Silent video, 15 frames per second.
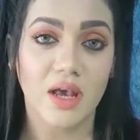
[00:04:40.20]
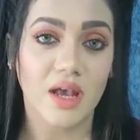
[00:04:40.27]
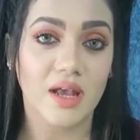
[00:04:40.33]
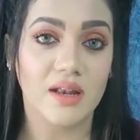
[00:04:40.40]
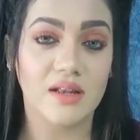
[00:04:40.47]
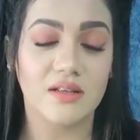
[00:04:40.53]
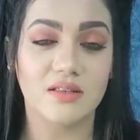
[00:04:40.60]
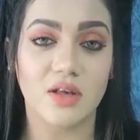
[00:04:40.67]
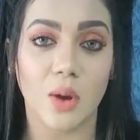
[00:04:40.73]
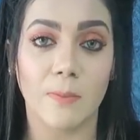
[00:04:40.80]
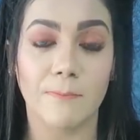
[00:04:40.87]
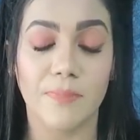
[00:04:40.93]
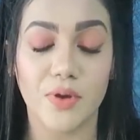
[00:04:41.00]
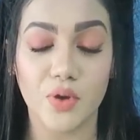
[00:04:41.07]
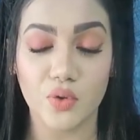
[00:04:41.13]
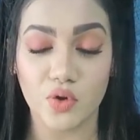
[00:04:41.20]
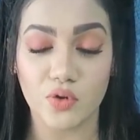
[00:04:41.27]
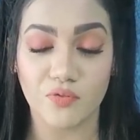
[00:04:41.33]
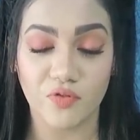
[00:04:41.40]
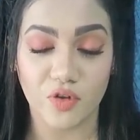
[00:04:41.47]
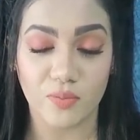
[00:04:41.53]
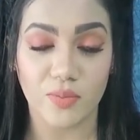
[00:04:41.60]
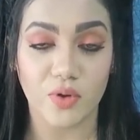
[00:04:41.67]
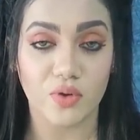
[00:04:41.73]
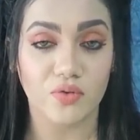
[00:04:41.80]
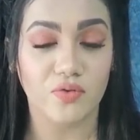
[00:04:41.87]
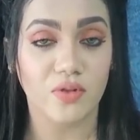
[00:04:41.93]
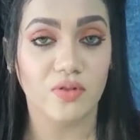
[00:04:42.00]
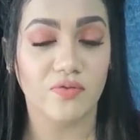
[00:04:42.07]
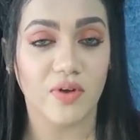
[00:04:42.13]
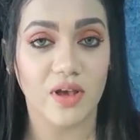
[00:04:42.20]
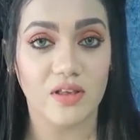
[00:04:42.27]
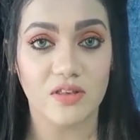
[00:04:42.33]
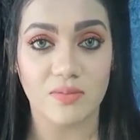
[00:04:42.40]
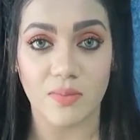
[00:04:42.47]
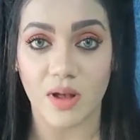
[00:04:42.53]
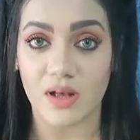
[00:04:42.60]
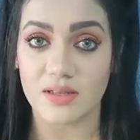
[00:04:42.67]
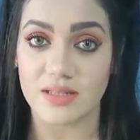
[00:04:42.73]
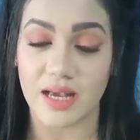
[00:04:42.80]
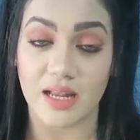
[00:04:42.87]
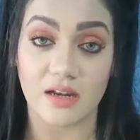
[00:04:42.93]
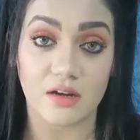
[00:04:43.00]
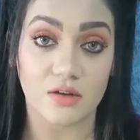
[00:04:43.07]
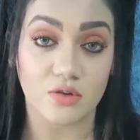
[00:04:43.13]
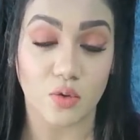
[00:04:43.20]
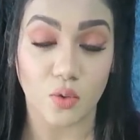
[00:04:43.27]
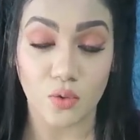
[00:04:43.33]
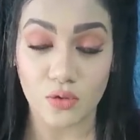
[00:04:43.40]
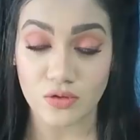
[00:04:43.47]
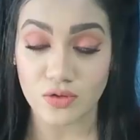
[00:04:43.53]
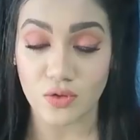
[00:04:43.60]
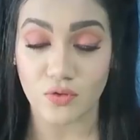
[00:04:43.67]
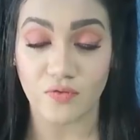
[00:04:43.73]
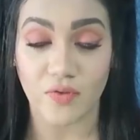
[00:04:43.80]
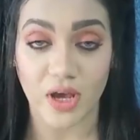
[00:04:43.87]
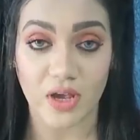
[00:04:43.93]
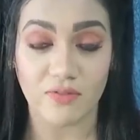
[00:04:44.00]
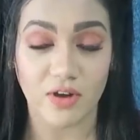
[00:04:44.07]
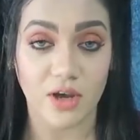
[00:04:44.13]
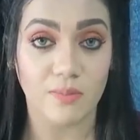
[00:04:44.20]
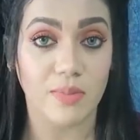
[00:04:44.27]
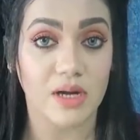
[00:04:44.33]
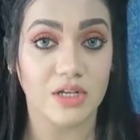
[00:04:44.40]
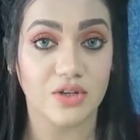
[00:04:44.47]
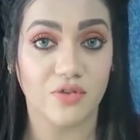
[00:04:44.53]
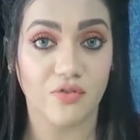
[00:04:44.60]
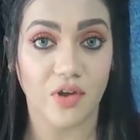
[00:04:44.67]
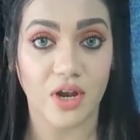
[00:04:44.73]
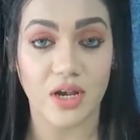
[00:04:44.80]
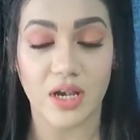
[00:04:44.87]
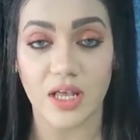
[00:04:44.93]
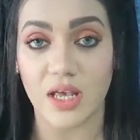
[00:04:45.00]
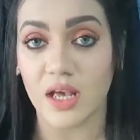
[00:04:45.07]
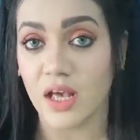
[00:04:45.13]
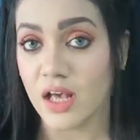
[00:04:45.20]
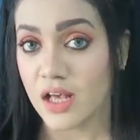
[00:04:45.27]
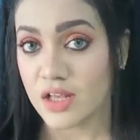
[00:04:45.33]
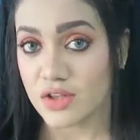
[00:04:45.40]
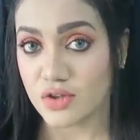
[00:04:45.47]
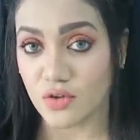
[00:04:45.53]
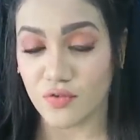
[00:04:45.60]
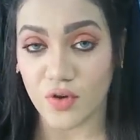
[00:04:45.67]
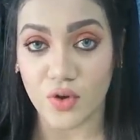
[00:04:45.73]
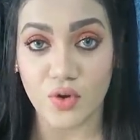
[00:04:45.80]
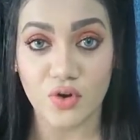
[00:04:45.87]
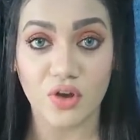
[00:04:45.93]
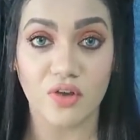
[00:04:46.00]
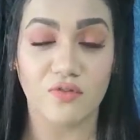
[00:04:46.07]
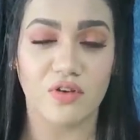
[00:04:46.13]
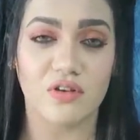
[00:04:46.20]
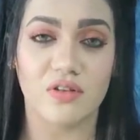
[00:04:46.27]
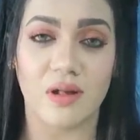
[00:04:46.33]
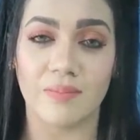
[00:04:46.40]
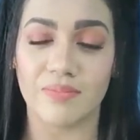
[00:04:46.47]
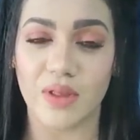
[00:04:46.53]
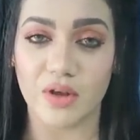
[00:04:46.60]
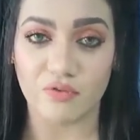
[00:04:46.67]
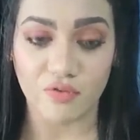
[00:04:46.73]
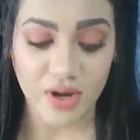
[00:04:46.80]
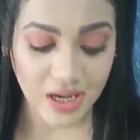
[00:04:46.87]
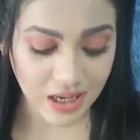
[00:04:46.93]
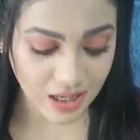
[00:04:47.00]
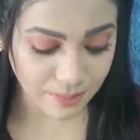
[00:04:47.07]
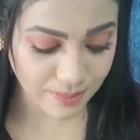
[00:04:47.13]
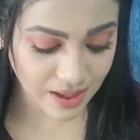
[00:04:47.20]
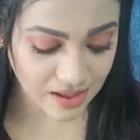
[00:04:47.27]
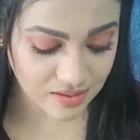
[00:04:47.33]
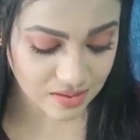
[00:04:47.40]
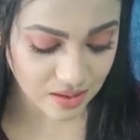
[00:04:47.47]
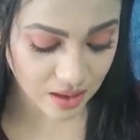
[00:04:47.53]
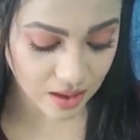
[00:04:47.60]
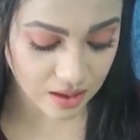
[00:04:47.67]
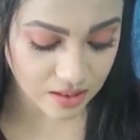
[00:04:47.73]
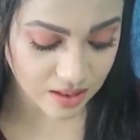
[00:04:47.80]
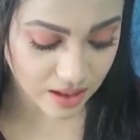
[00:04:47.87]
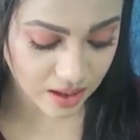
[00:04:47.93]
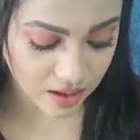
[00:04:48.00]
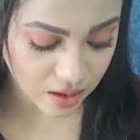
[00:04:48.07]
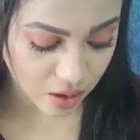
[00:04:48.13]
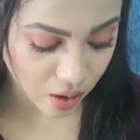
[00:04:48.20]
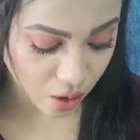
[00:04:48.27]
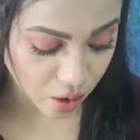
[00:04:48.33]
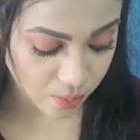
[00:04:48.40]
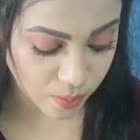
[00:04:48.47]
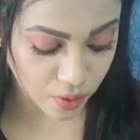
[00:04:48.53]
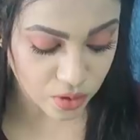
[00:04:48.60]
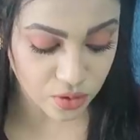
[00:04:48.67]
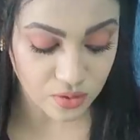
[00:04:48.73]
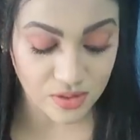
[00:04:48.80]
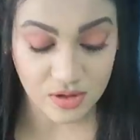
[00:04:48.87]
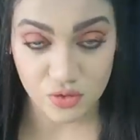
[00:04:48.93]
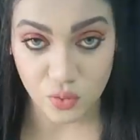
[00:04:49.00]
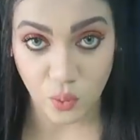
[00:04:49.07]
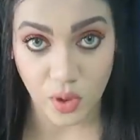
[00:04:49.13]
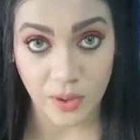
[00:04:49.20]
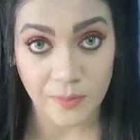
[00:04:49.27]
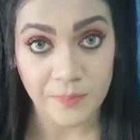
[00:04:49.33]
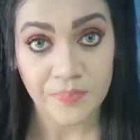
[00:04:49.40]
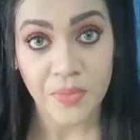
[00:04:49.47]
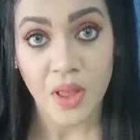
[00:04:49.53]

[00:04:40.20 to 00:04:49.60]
It is a beautiful face mask, and it is also very budget friendly. So if you're looking for something really basic, then hop onto this one.